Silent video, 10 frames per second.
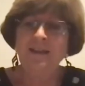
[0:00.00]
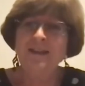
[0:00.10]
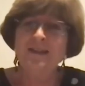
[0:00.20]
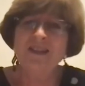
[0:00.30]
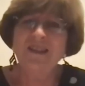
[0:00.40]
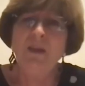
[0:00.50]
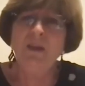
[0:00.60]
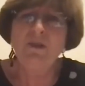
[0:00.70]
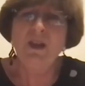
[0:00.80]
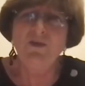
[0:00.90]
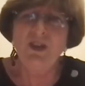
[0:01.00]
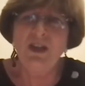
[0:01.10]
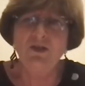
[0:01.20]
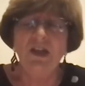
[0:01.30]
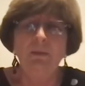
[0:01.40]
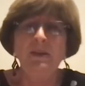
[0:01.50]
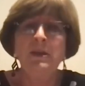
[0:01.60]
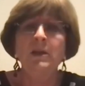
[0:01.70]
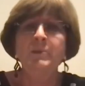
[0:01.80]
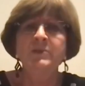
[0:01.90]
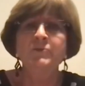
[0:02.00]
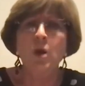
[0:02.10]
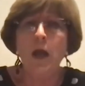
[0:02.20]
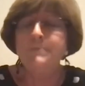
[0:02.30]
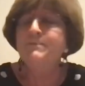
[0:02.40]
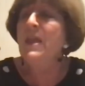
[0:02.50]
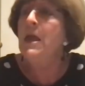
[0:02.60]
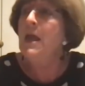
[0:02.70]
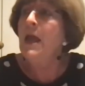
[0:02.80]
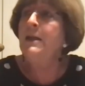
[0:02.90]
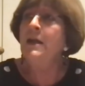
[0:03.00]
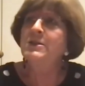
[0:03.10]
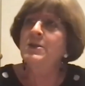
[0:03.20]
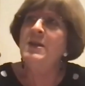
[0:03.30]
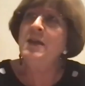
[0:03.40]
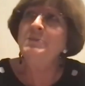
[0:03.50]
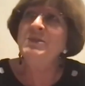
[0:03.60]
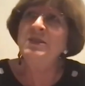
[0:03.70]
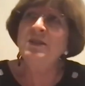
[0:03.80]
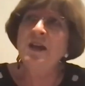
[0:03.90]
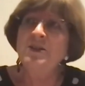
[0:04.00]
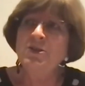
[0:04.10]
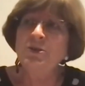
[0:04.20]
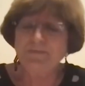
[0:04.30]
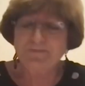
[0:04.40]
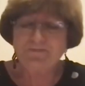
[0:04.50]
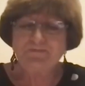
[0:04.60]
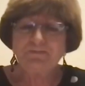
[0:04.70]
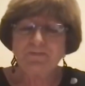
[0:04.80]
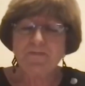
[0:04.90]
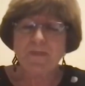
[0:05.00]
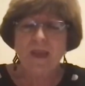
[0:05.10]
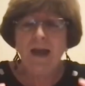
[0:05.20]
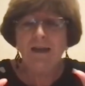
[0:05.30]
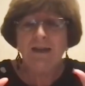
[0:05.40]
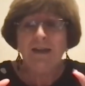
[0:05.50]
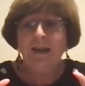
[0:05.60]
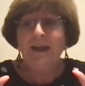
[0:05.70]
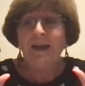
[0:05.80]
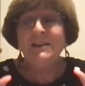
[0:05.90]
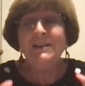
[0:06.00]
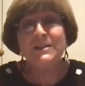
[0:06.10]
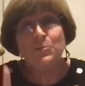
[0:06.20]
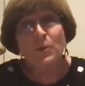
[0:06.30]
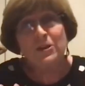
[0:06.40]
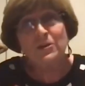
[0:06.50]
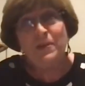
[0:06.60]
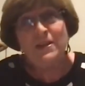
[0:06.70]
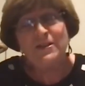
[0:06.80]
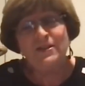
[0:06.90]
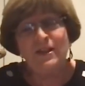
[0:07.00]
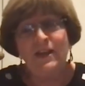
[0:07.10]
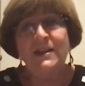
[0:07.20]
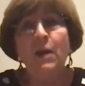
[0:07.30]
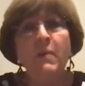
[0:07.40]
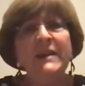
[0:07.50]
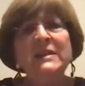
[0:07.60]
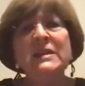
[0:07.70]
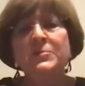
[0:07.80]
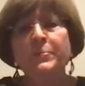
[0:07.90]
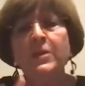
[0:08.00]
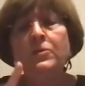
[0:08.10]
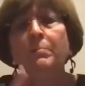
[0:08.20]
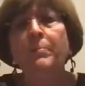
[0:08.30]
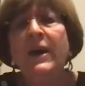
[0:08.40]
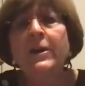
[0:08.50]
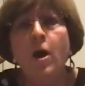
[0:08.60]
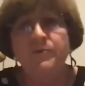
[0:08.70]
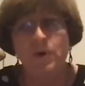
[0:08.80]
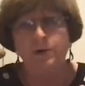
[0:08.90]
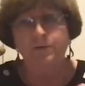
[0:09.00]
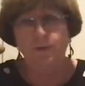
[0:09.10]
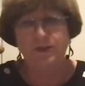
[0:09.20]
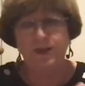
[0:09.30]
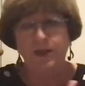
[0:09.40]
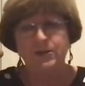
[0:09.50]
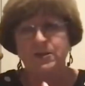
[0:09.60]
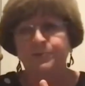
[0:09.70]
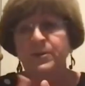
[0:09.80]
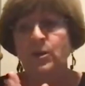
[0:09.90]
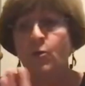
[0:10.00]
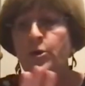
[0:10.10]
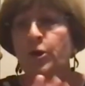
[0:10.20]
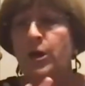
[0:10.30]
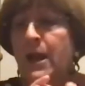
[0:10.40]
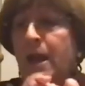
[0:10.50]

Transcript: I think it's because I made him come videotape. I think I might've cried. Anyhow, so he comes to the concert. Uh, and this is one of the pieces in it. Now, my kids played their butt off on four sizes of recorder.